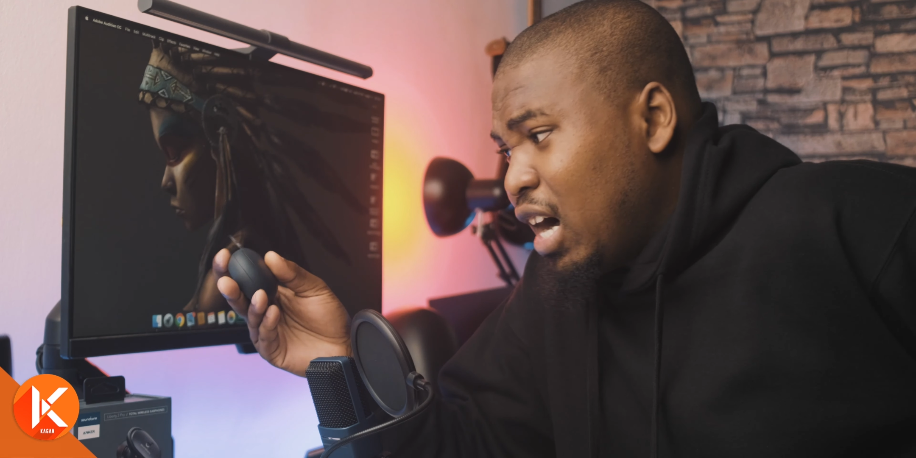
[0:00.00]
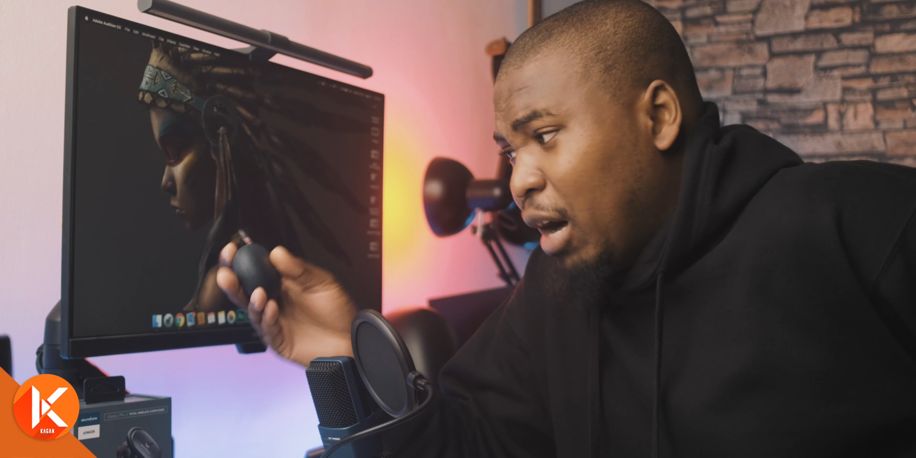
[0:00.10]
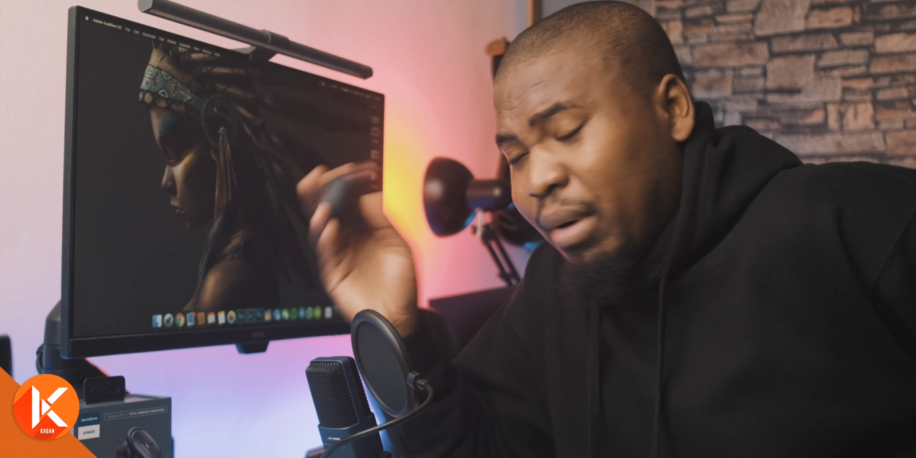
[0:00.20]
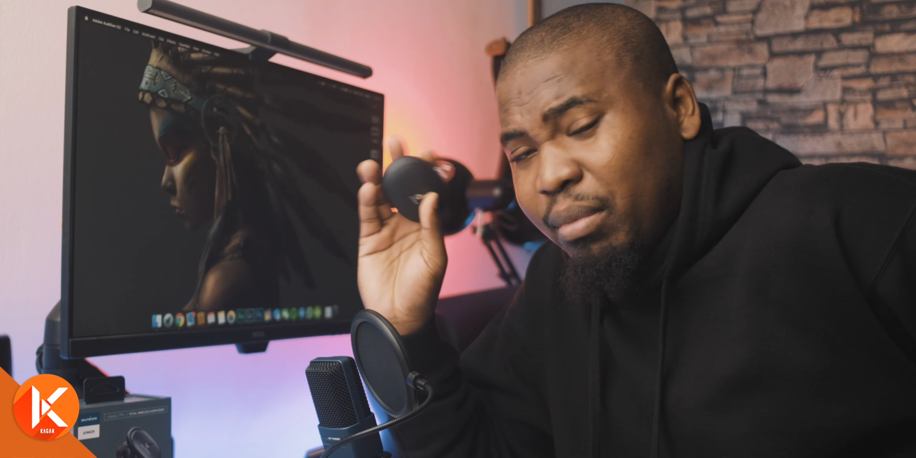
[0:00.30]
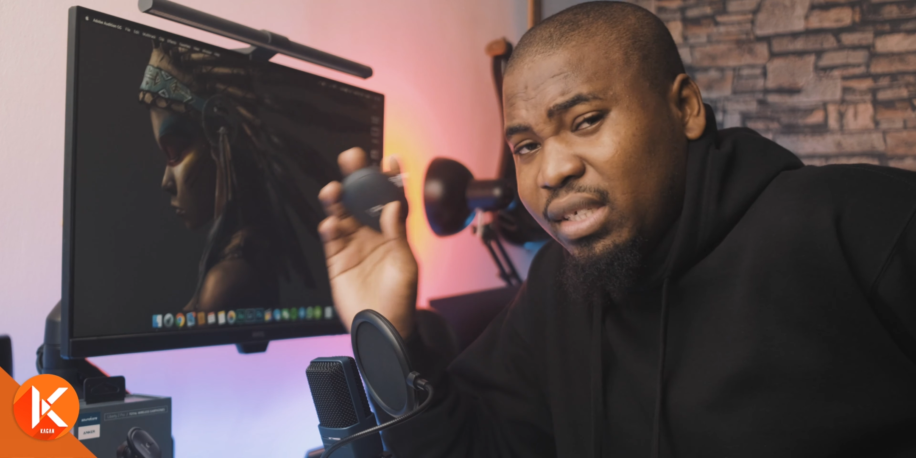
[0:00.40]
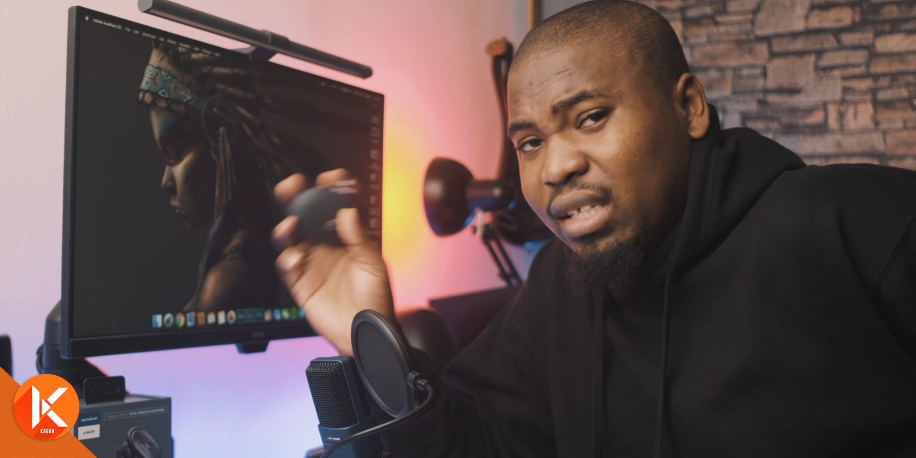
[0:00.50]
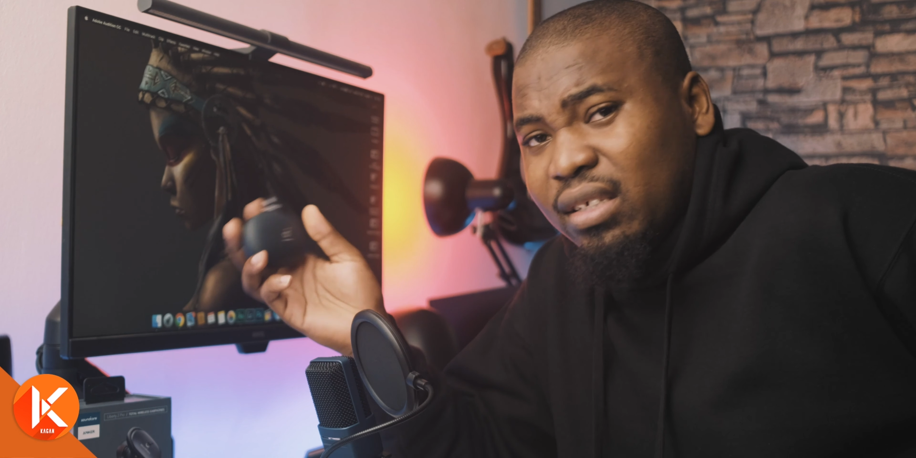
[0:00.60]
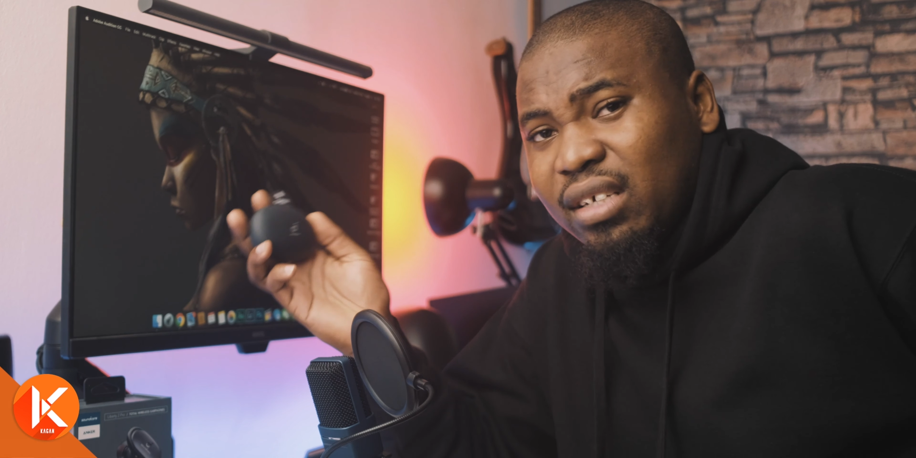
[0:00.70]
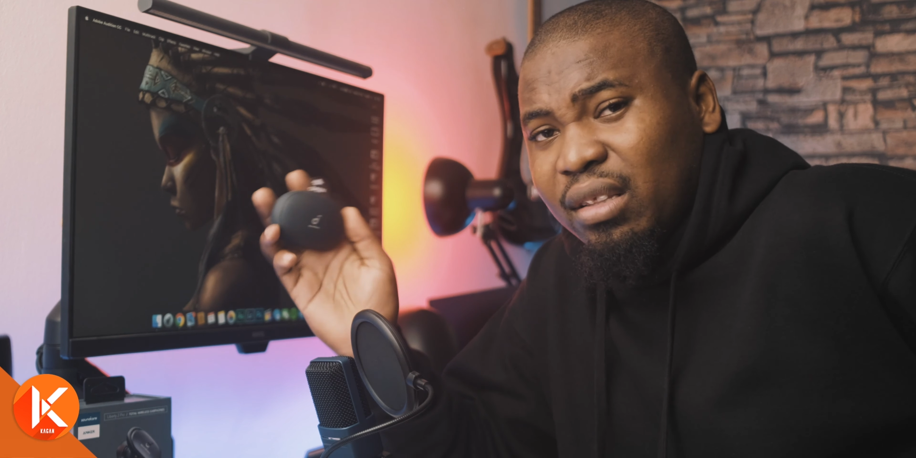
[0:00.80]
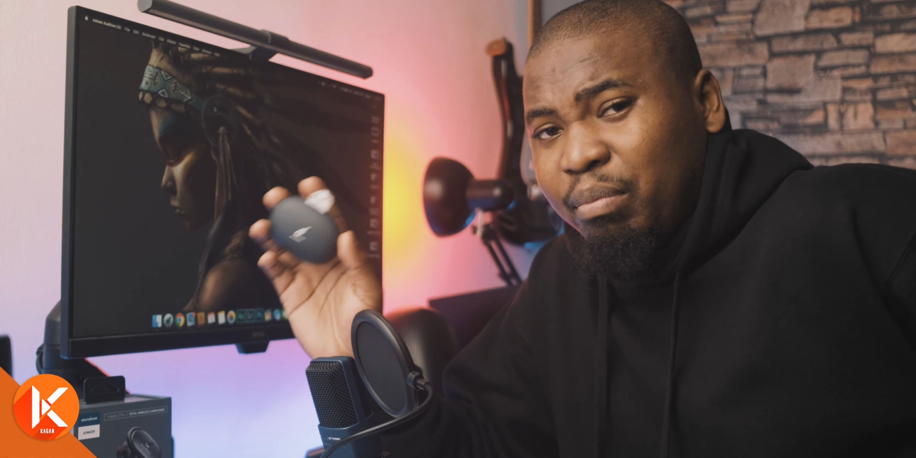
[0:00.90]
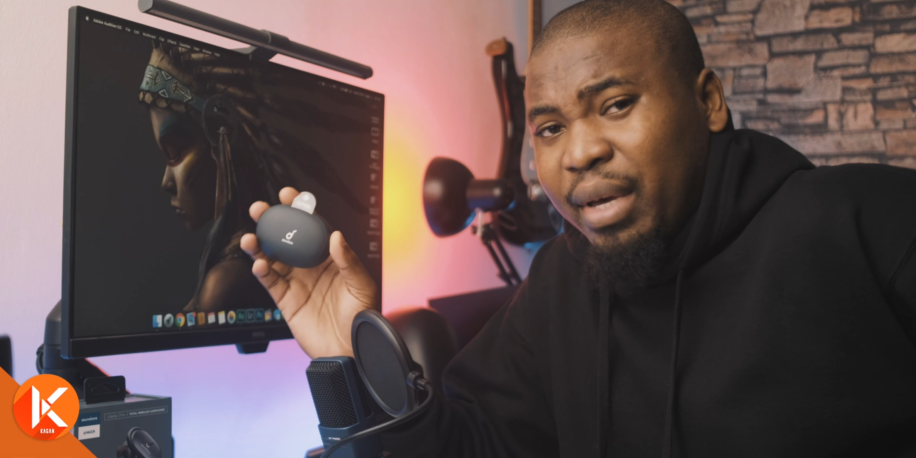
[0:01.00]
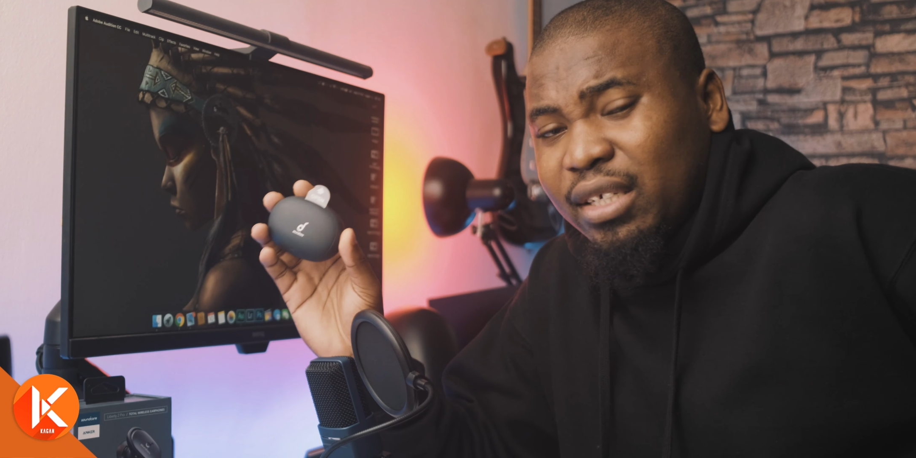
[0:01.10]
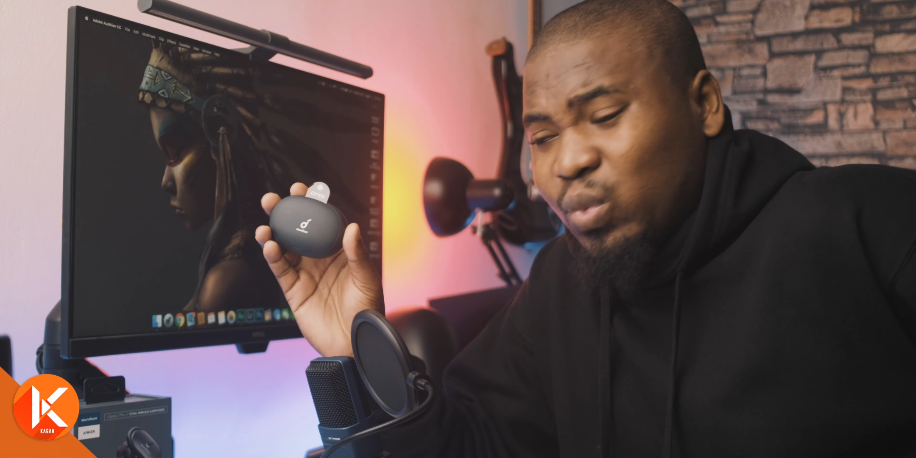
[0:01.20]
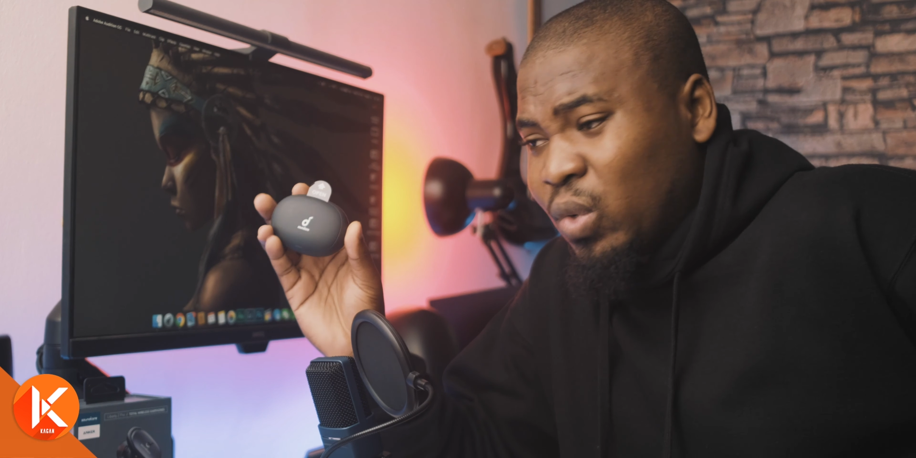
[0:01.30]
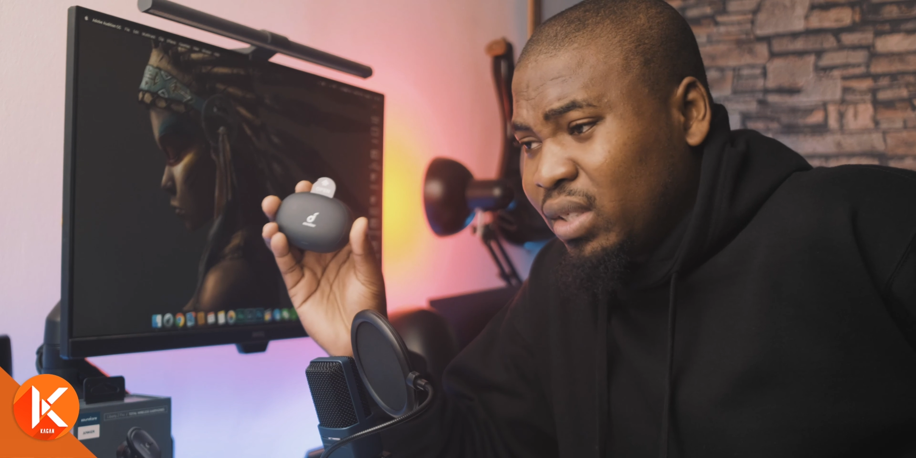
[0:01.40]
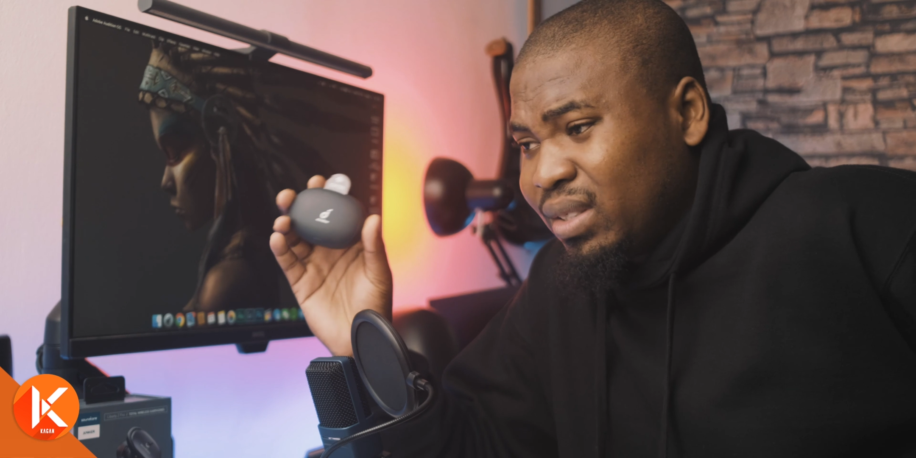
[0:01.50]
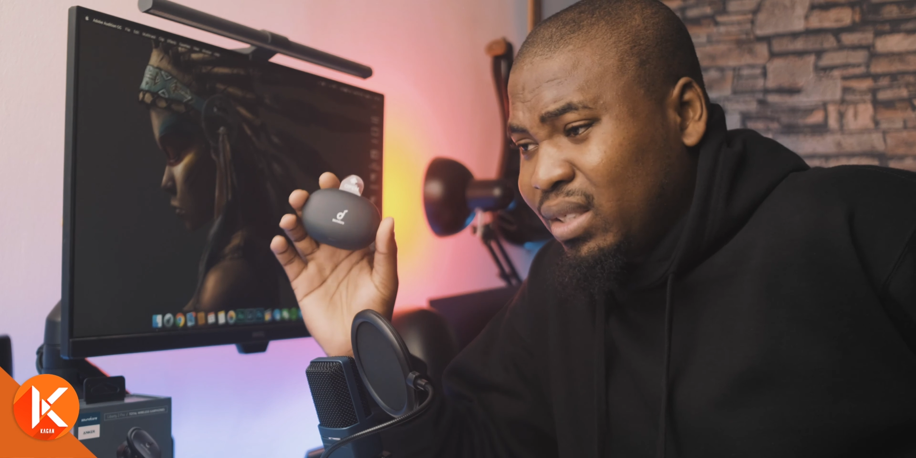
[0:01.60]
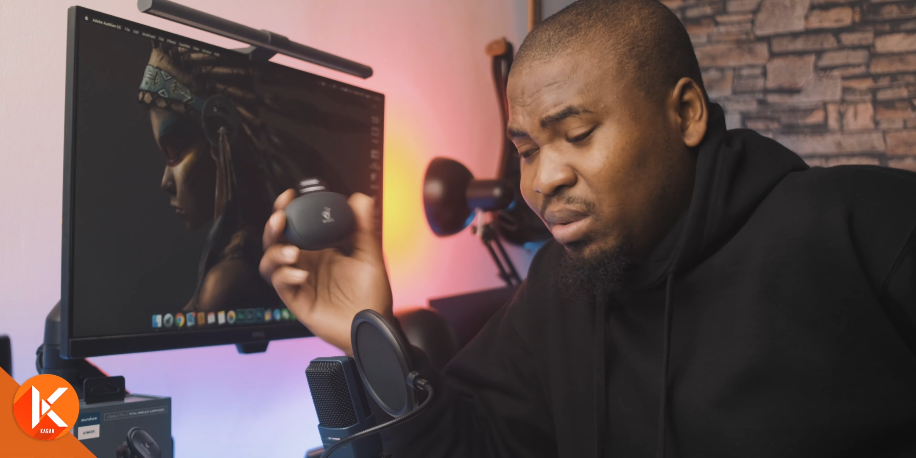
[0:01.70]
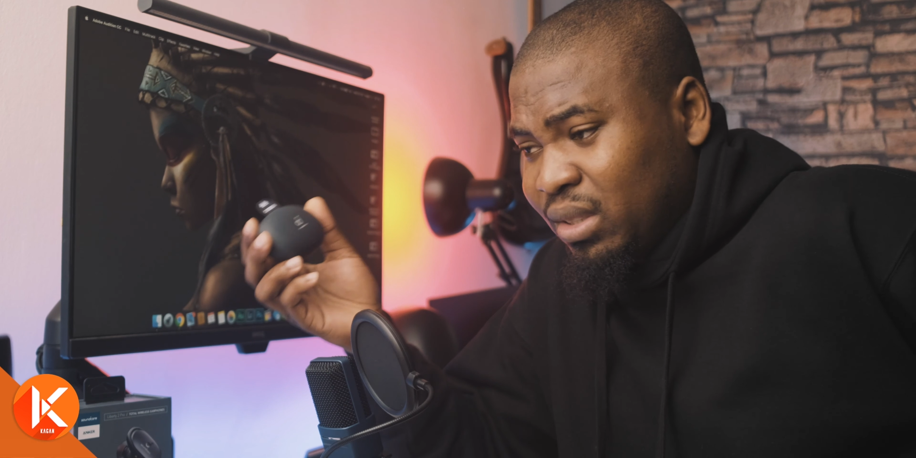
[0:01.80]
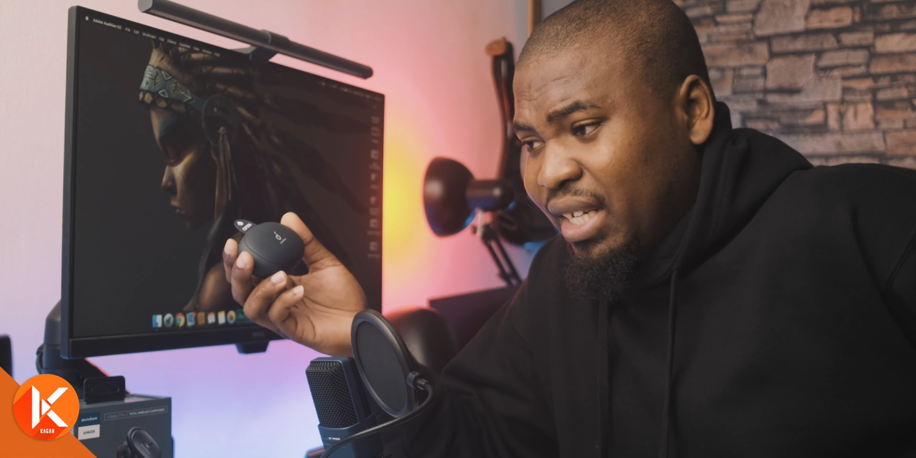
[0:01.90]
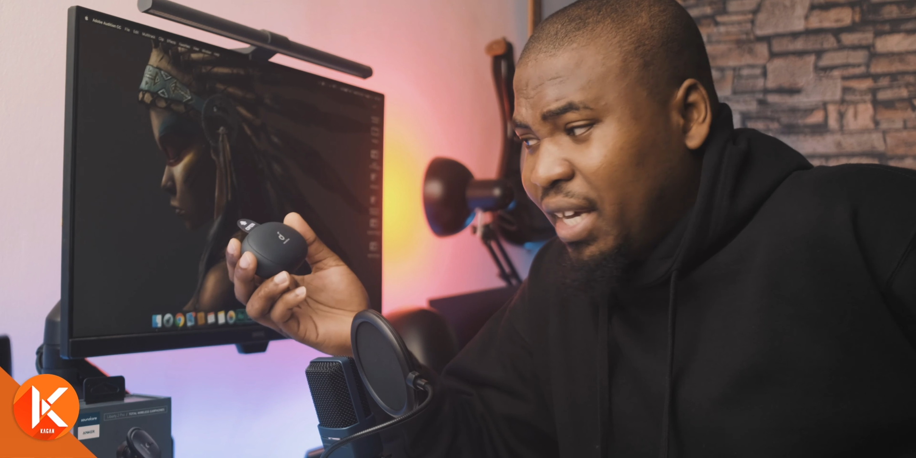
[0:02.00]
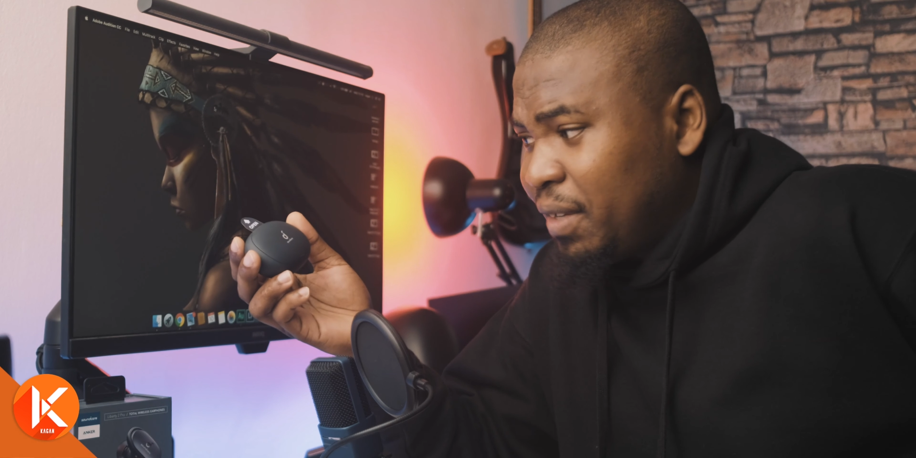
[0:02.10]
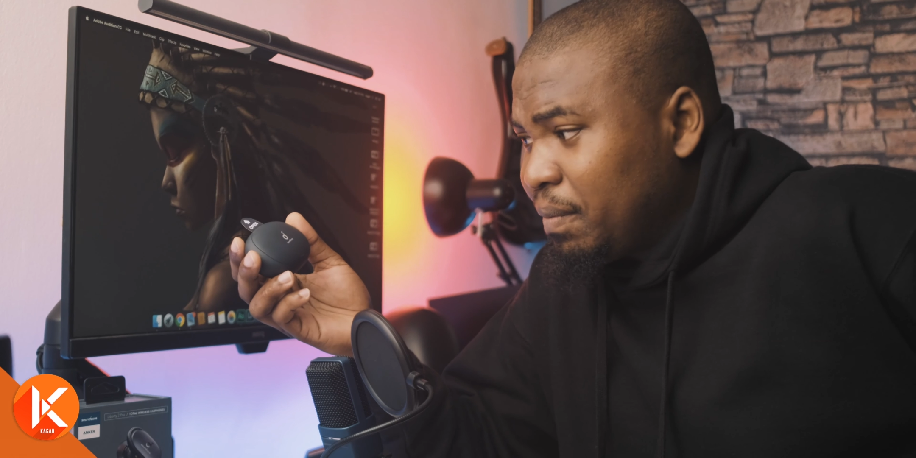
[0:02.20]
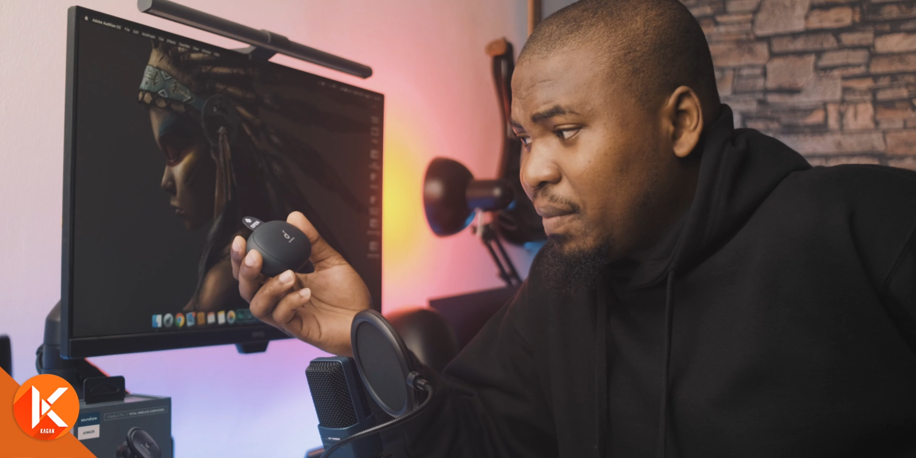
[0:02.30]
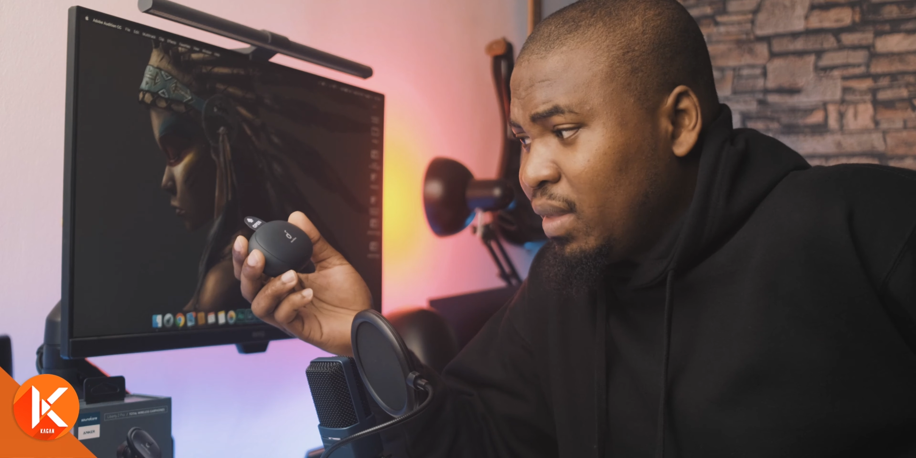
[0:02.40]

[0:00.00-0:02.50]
I'd probably say these are the best ones till date.